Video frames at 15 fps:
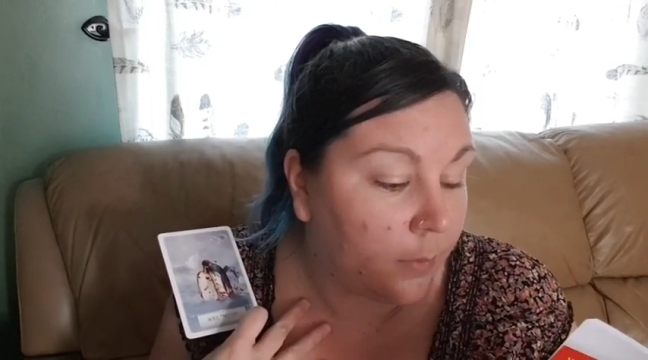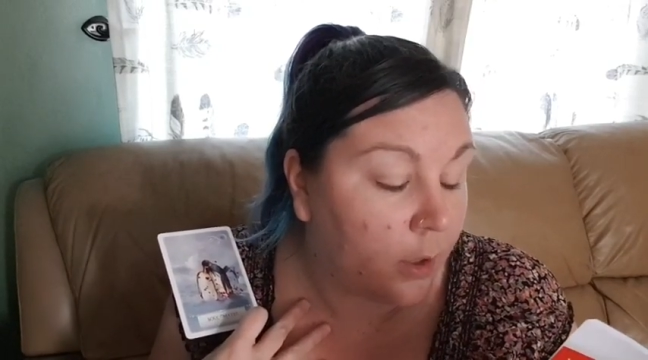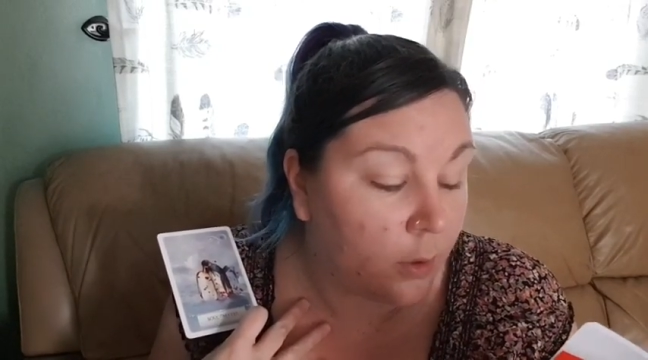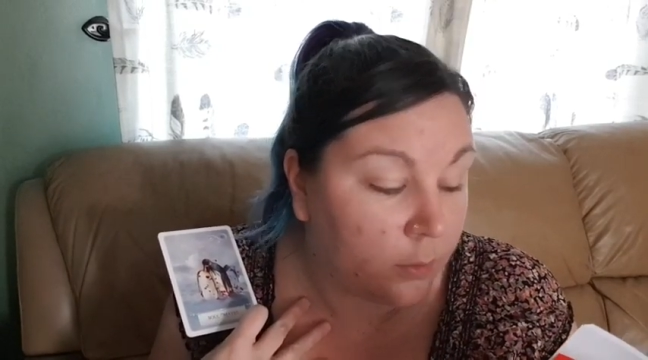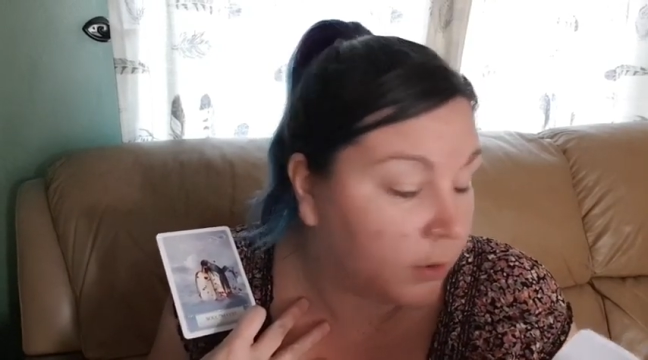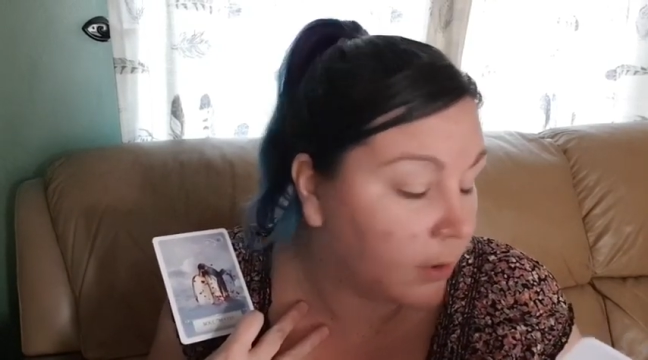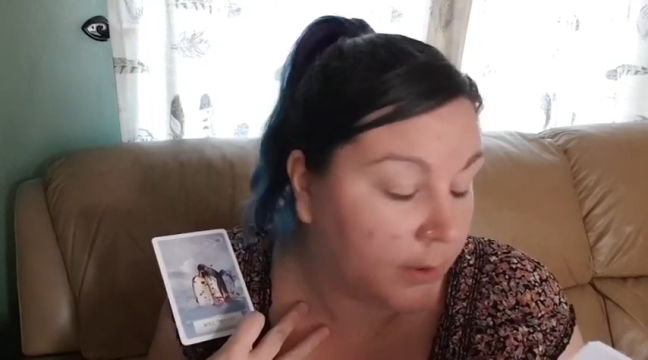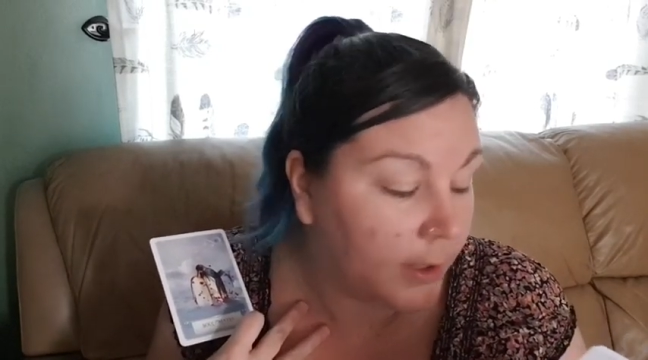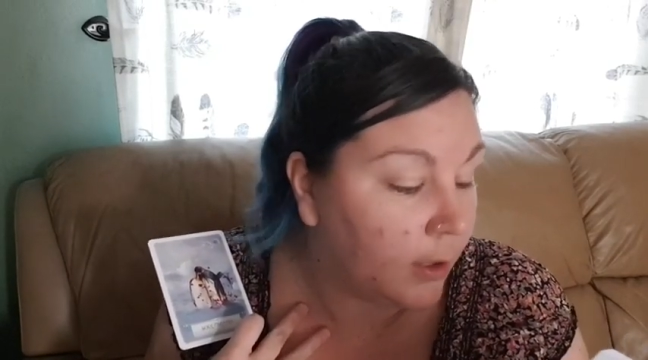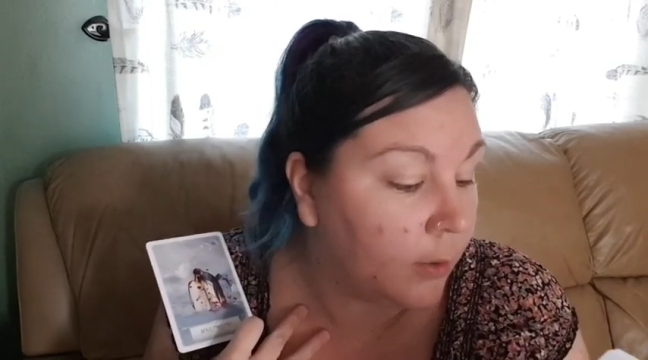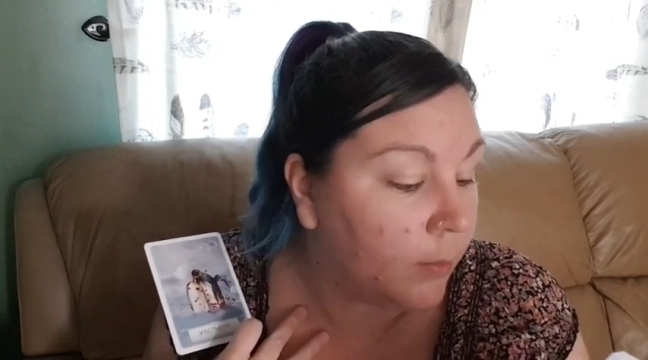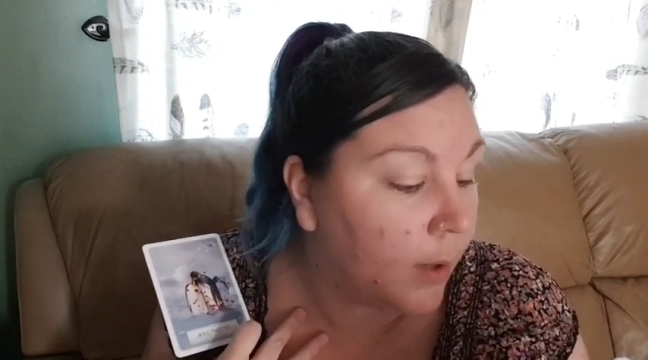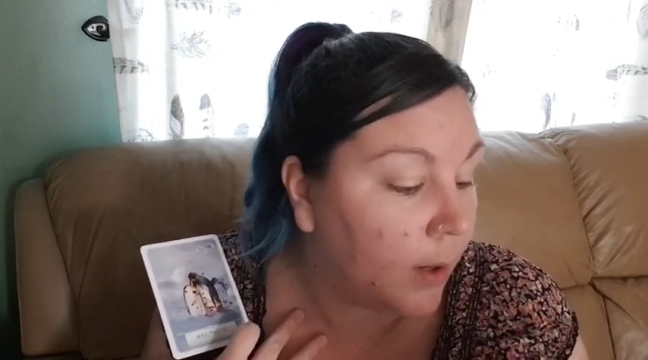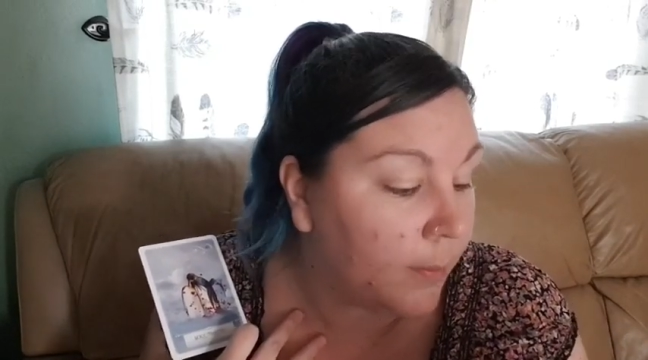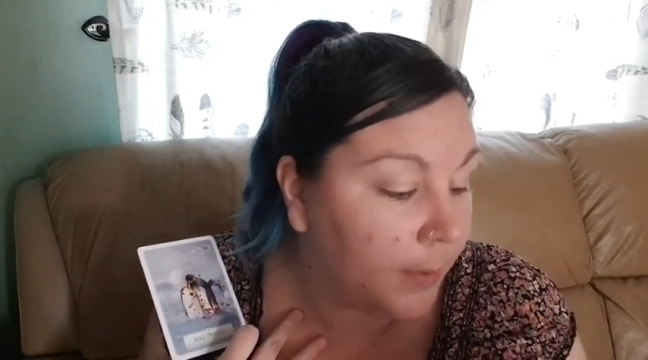your sorry,
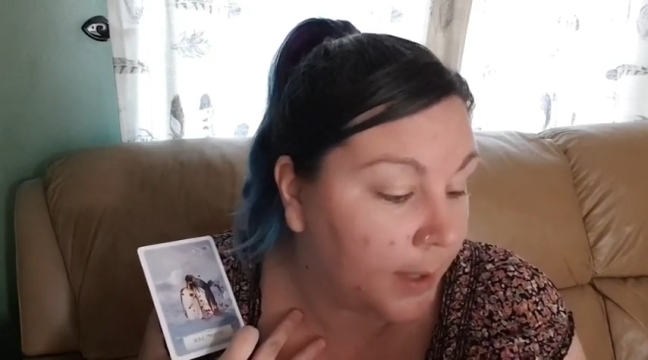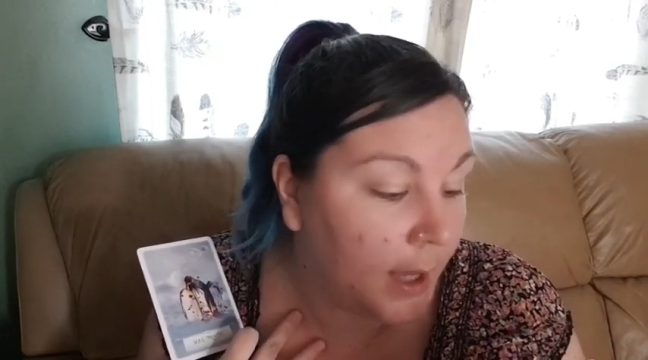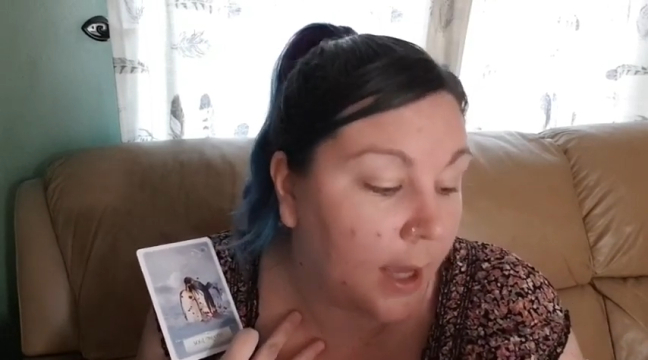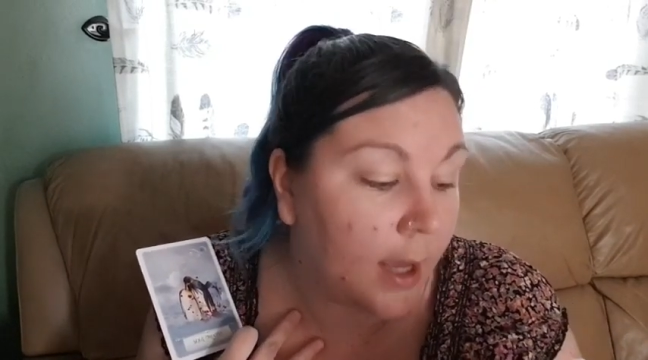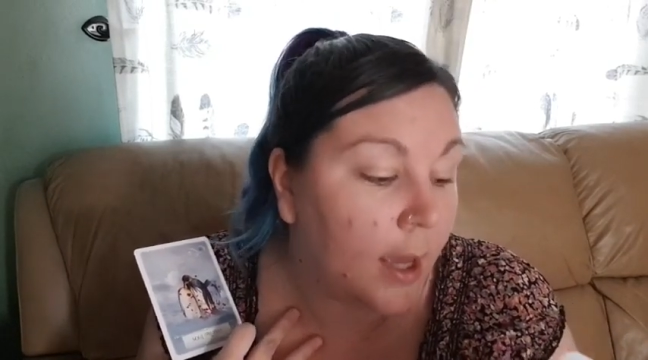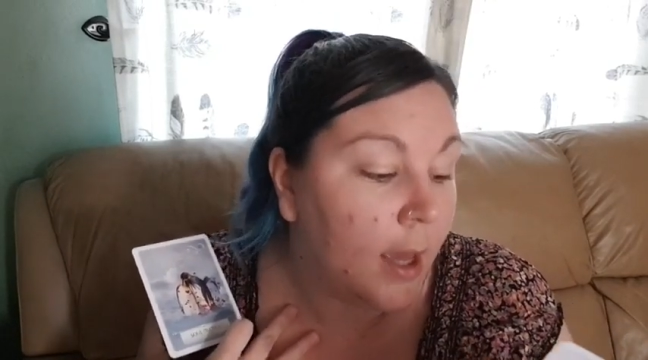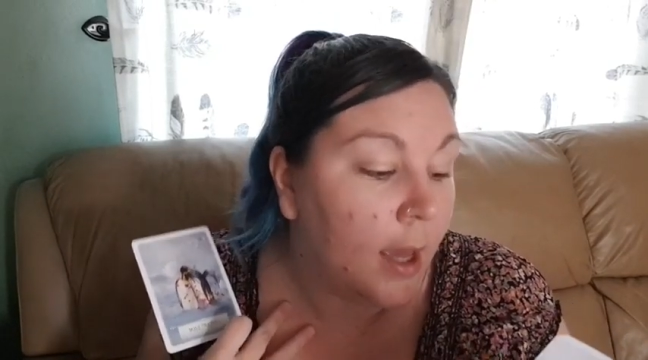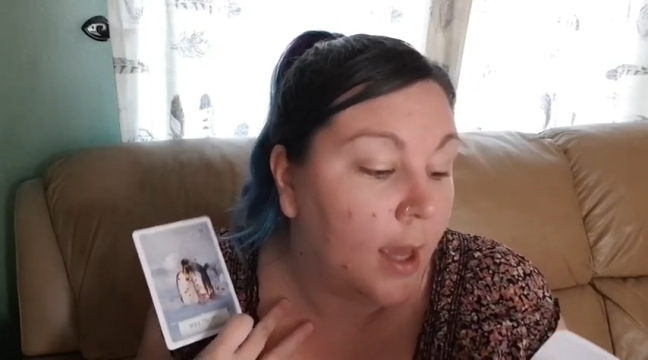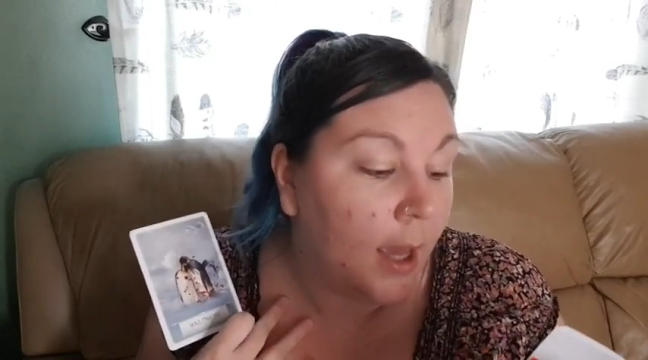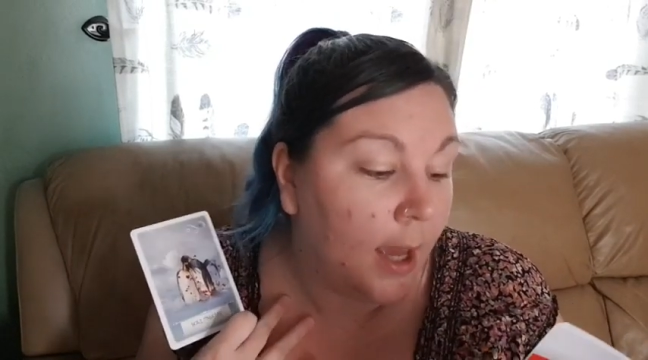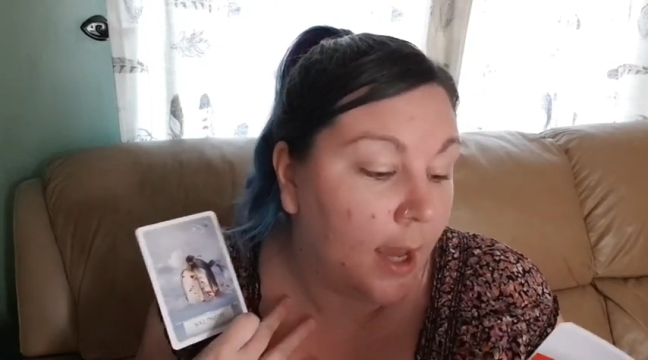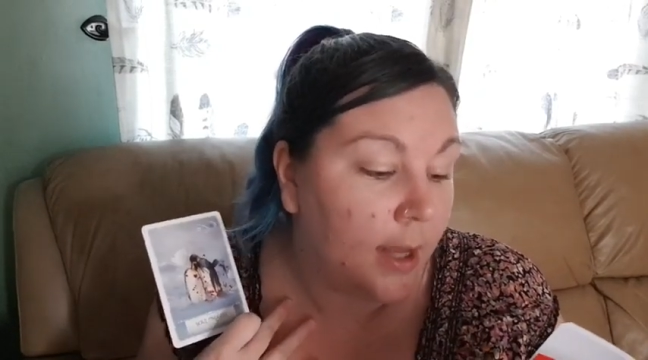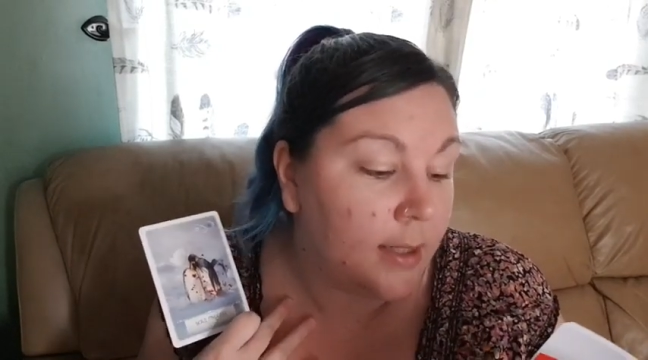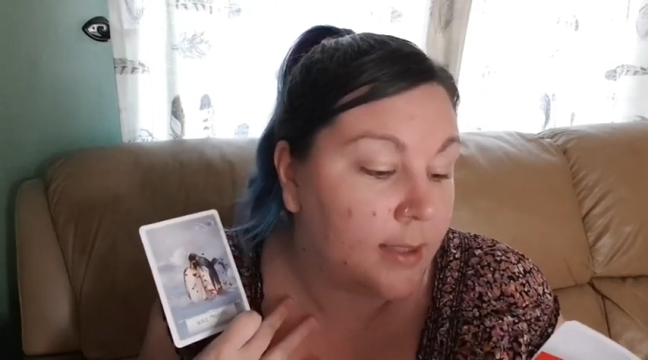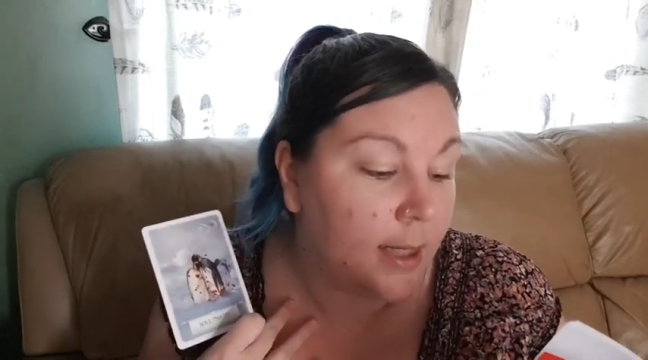your well-being,
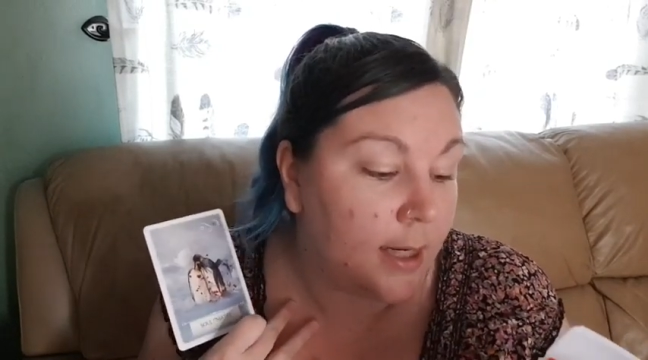enter